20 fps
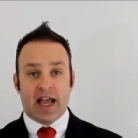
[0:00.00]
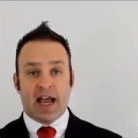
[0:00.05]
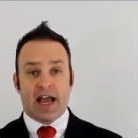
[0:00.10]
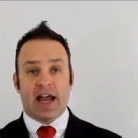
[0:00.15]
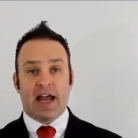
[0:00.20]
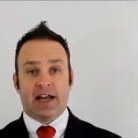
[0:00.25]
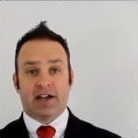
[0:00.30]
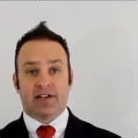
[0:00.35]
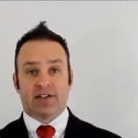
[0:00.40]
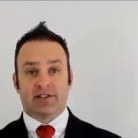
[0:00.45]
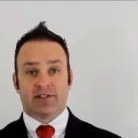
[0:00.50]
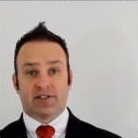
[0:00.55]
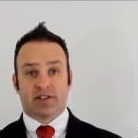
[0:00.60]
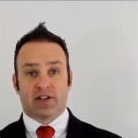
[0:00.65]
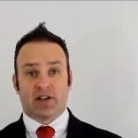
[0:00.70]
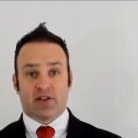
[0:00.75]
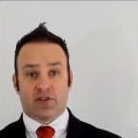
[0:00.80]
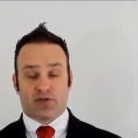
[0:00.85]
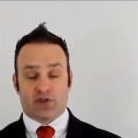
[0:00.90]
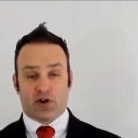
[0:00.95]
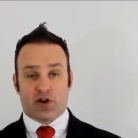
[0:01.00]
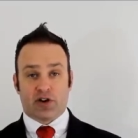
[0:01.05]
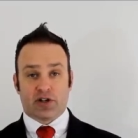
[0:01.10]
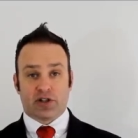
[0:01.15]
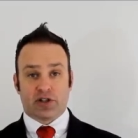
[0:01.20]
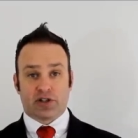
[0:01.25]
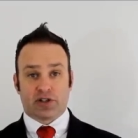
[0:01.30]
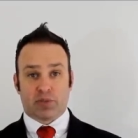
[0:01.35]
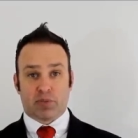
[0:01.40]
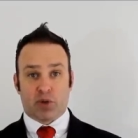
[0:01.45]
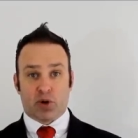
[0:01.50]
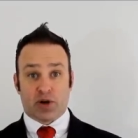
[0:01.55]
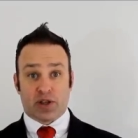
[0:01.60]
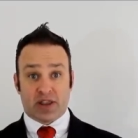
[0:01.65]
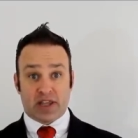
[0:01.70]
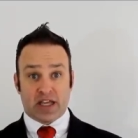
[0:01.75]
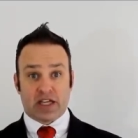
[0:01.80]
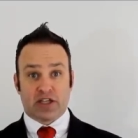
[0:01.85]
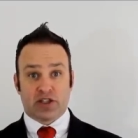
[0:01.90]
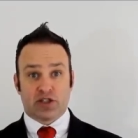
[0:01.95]
and for all your
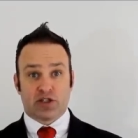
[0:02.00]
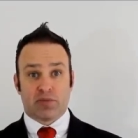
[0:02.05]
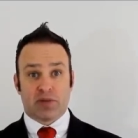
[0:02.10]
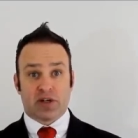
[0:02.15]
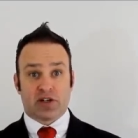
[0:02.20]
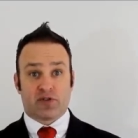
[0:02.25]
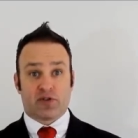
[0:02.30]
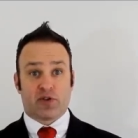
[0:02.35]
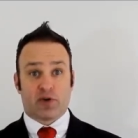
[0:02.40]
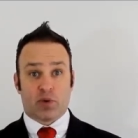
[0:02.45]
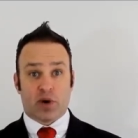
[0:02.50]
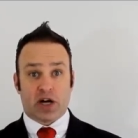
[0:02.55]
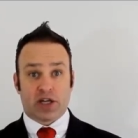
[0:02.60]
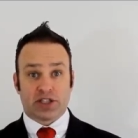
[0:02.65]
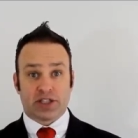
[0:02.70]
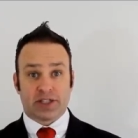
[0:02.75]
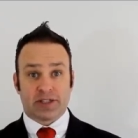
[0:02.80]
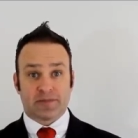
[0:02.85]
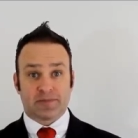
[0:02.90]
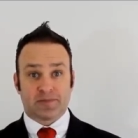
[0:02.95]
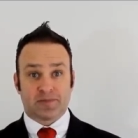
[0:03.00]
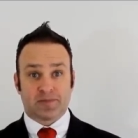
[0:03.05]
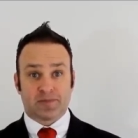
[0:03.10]
support. Thank you so much for watching.